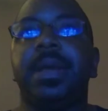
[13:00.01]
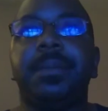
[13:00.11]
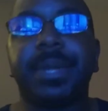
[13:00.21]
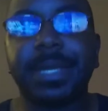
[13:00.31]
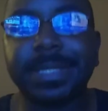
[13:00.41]

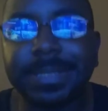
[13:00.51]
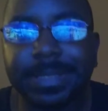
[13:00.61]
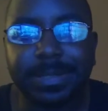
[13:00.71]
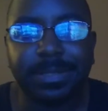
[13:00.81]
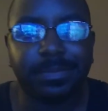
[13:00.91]
because
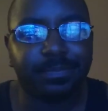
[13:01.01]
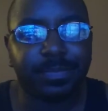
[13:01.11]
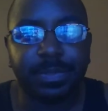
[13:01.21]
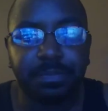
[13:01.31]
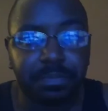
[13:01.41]

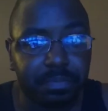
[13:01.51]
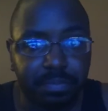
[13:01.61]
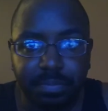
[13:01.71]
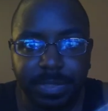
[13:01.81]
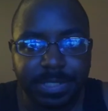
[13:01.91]

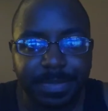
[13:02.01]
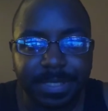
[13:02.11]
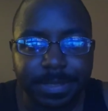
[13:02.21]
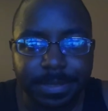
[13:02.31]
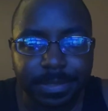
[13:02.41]
it's
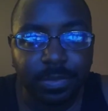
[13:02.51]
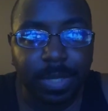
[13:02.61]
basically too